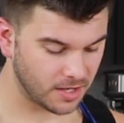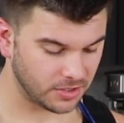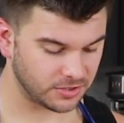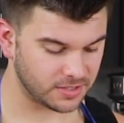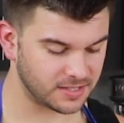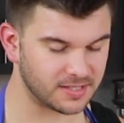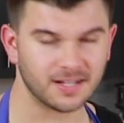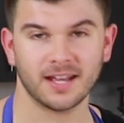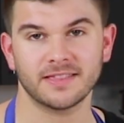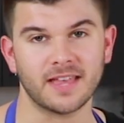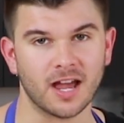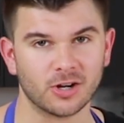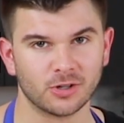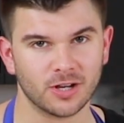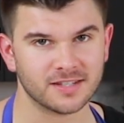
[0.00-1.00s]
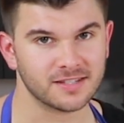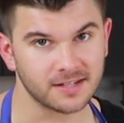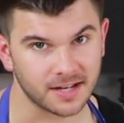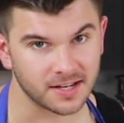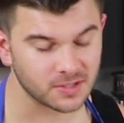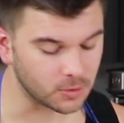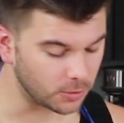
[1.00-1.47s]
Just to get that crust a
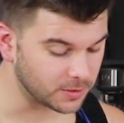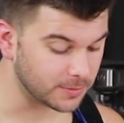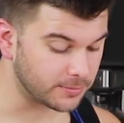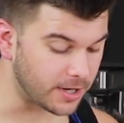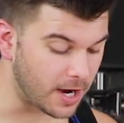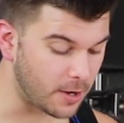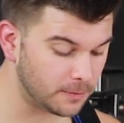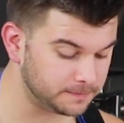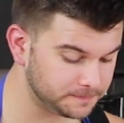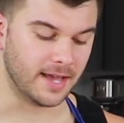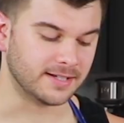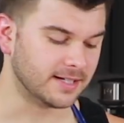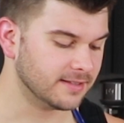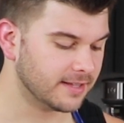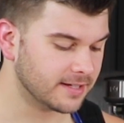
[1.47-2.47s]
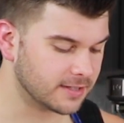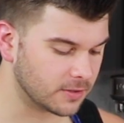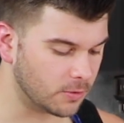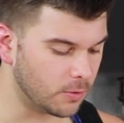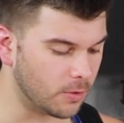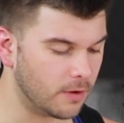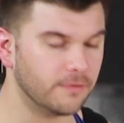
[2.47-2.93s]
nice golden brown. And I let it
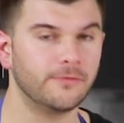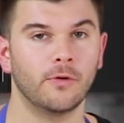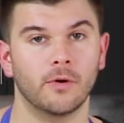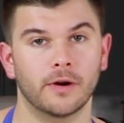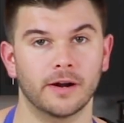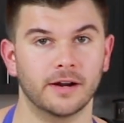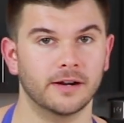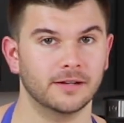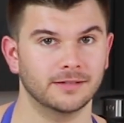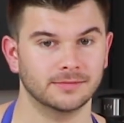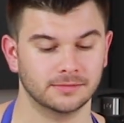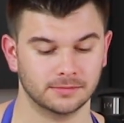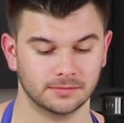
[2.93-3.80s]
cool for